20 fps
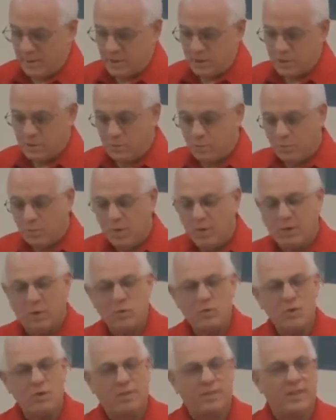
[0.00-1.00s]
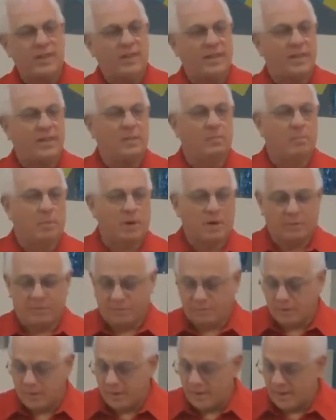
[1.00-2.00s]
She said, don't you think that the
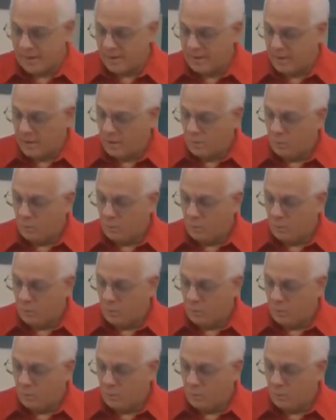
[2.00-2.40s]
butterfly